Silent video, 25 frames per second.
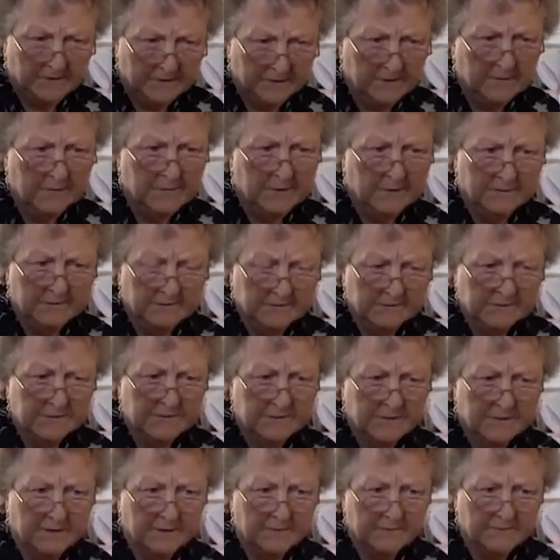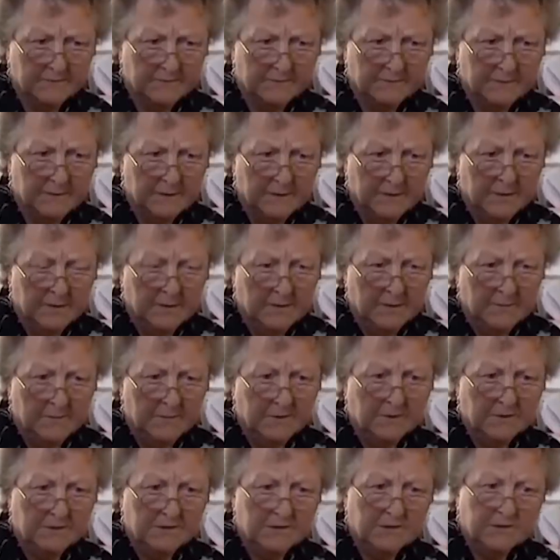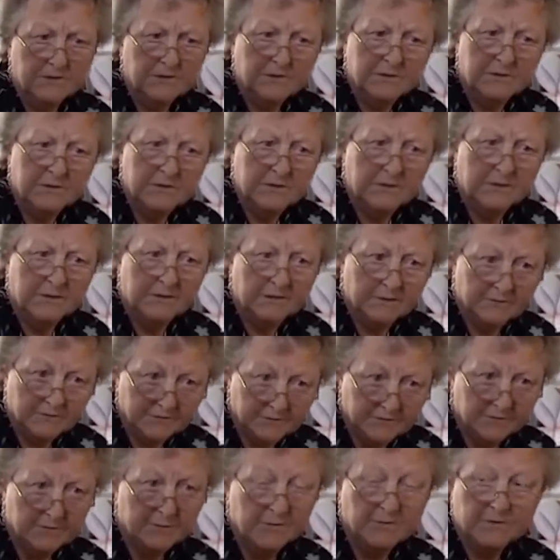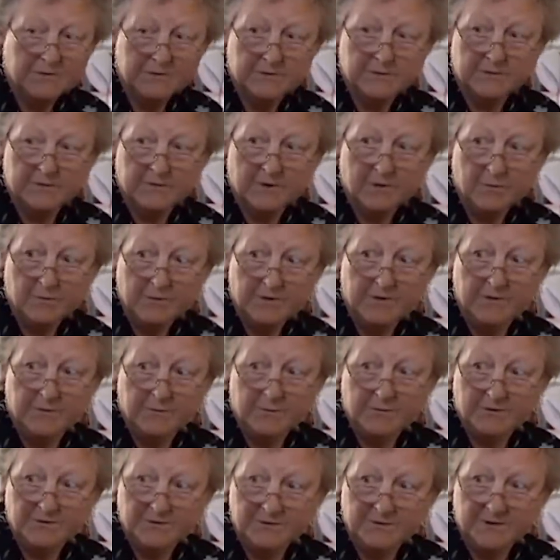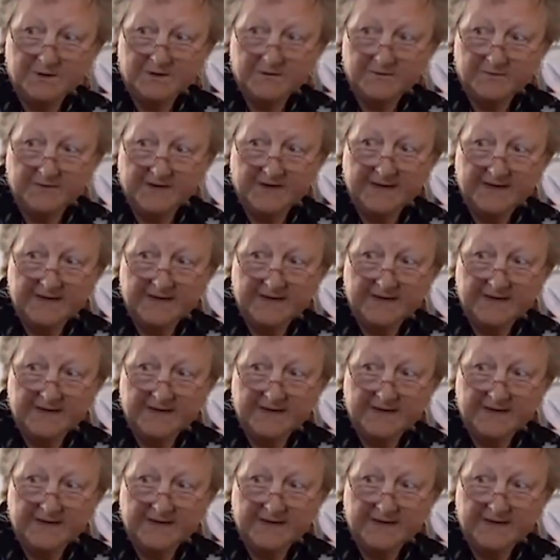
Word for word: that amount of staff, because I should think those were the ones that were only the ones that were living